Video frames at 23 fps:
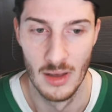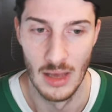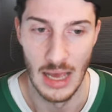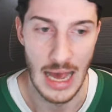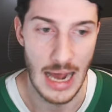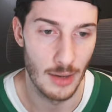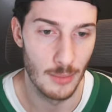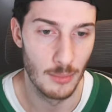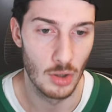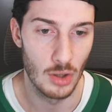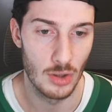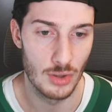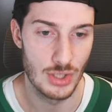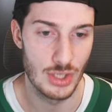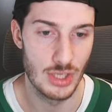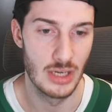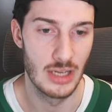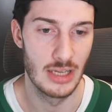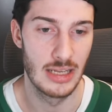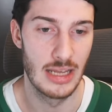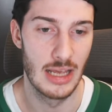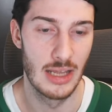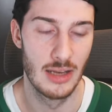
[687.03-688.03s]
Adam
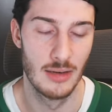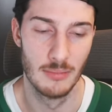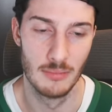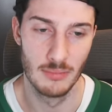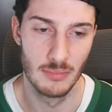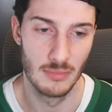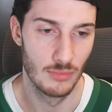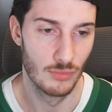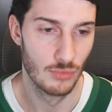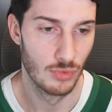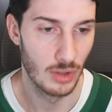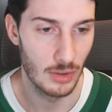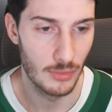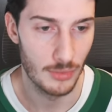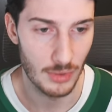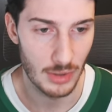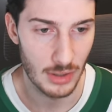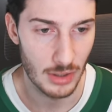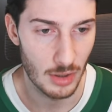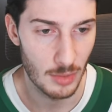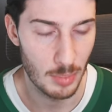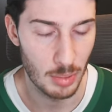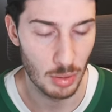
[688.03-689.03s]
Larsson, again, really,
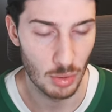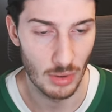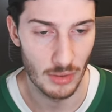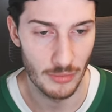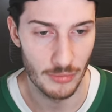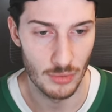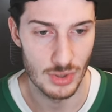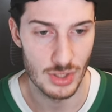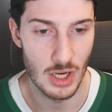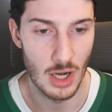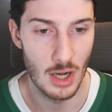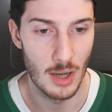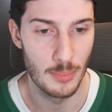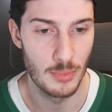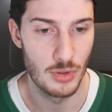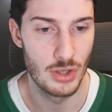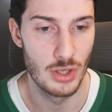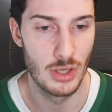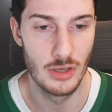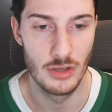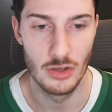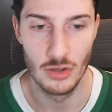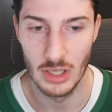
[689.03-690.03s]
really good peripherals
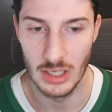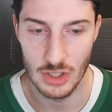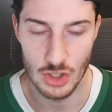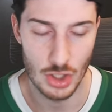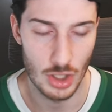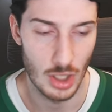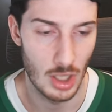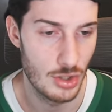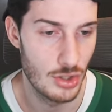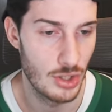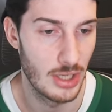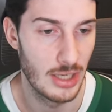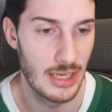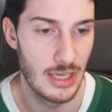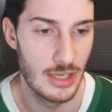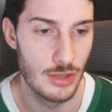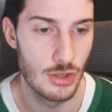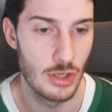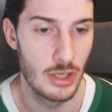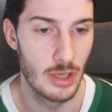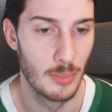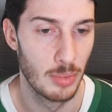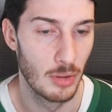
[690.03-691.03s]
option. You get shots, you get
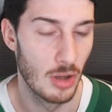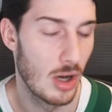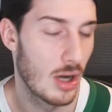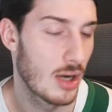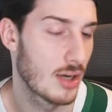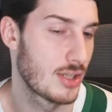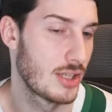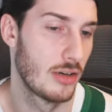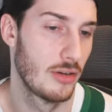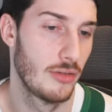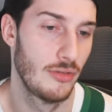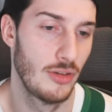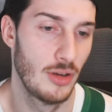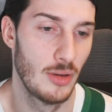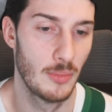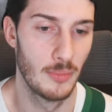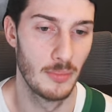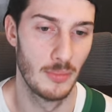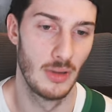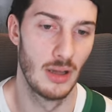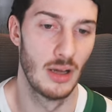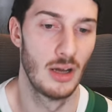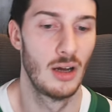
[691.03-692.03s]
hits, you get blocks out of him.